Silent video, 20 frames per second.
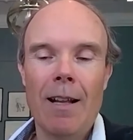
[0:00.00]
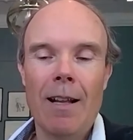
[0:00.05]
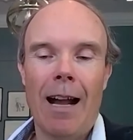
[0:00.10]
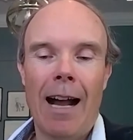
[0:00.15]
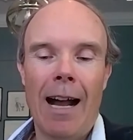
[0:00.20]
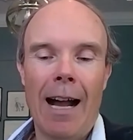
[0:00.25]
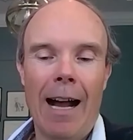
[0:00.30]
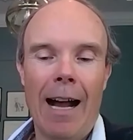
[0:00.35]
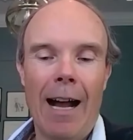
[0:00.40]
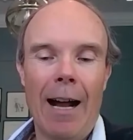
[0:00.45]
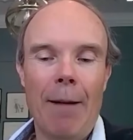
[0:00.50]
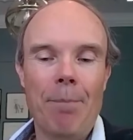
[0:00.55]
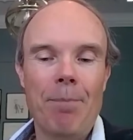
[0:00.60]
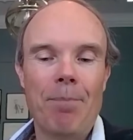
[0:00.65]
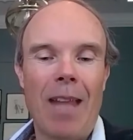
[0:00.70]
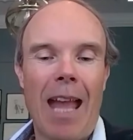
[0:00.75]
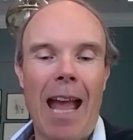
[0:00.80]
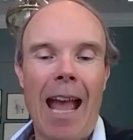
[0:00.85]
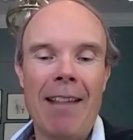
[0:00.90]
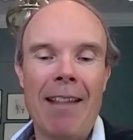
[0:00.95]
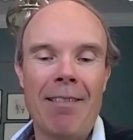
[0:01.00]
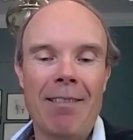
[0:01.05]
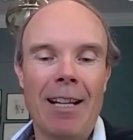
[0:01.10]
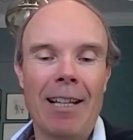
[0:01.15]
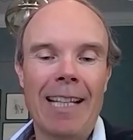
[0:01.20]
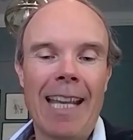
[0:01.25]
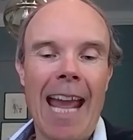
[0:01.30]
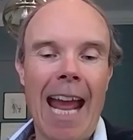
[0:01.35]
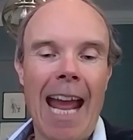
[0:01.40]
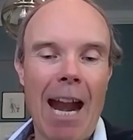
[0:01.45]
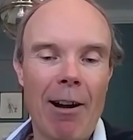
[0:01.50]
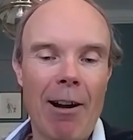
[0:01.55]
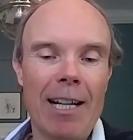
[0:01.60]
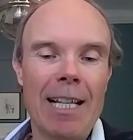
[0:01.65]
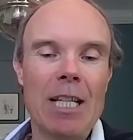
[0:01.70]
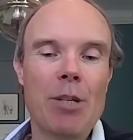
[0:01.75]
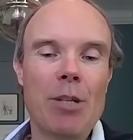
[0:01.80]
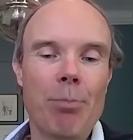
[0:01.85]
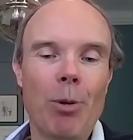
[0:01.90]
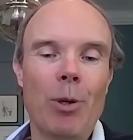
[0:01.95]
And the carrot
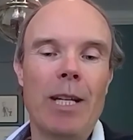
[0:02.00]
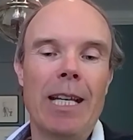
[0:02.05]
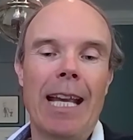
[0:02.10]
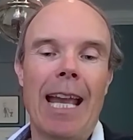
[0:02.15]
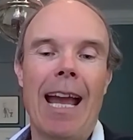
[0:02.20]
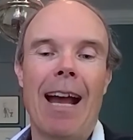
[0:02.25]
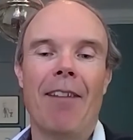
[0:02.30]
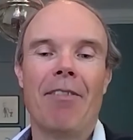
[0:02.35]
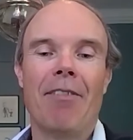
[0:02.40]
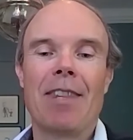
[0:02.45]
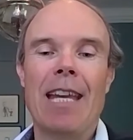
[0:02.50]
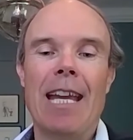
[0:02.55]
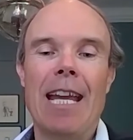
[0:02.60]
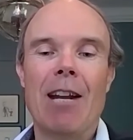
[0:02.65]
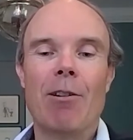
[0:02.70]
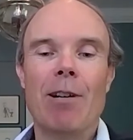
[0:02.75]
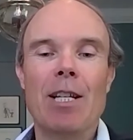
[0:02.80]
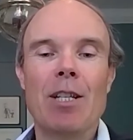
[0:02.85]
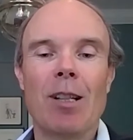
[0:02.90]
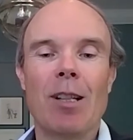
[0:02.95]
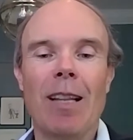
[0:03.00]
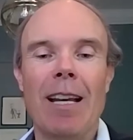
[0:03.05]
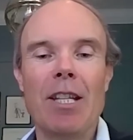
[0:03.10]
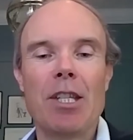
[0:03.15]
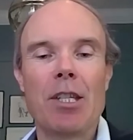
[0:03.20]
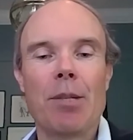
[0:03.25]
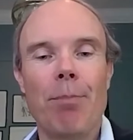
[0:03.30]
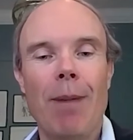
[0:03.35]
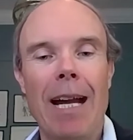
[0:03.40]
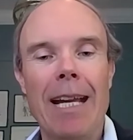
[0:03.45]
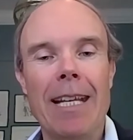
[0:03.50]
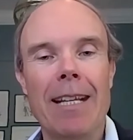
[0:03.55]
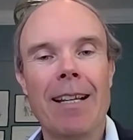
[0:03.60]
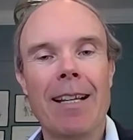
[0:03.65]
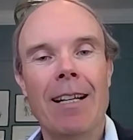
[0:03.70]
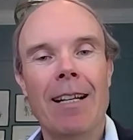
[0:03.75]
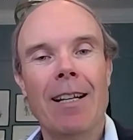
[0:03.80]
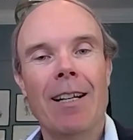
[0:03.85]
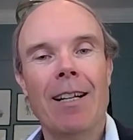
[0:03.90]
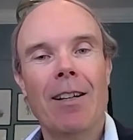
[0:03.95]
he's putting out there is, let's
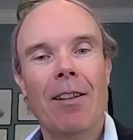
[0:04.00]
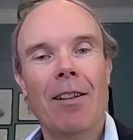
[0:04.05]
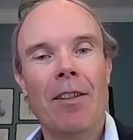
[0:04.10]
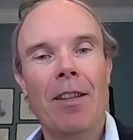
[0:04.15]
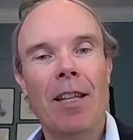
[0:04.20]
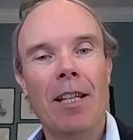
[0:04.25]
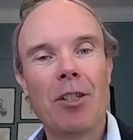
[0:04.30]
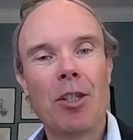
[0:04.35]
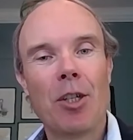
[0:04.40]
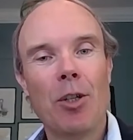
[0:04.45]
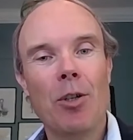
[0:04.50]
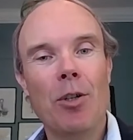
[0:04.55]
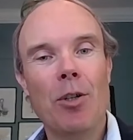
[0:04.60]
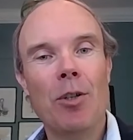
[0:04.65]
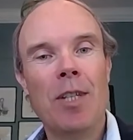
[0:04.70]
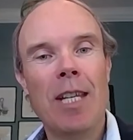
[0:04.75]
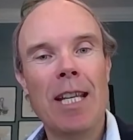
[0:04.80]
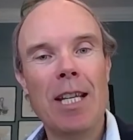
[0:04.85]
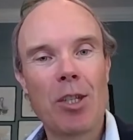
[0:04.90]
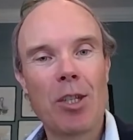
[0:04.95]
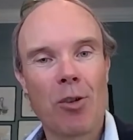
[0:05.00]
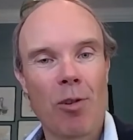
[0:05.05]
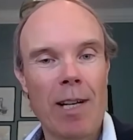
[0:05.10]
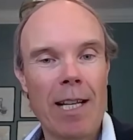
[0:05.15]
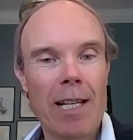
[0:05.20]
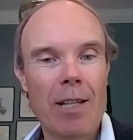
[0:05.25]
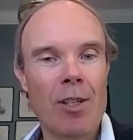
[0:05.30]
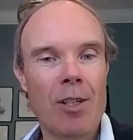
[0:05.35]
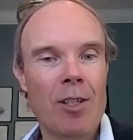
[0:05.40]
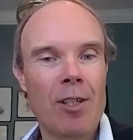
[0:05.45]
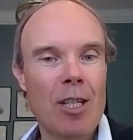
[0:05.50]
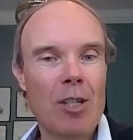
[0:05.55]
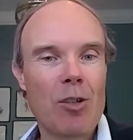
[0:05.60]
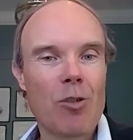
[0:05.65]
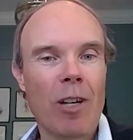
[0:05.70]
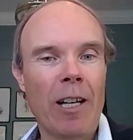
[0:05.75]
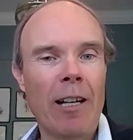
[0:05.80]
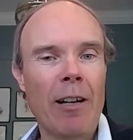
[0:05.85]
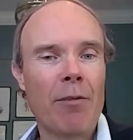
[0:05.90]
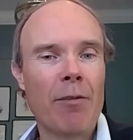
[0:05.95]
make the 2 districts, the
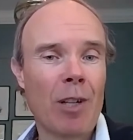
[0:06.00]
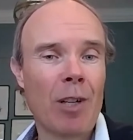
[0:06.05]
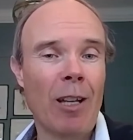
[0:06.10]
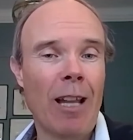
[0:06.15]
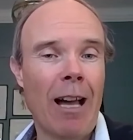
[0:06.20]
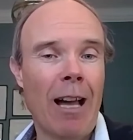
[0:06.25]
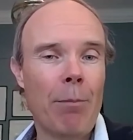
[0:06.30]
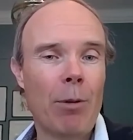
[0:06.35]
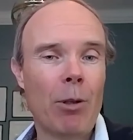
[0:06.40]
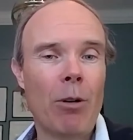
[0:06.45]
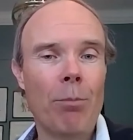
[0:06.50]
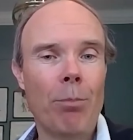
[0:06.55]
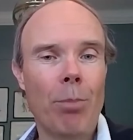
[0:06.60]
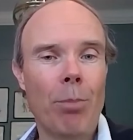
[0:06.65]
District of Columbia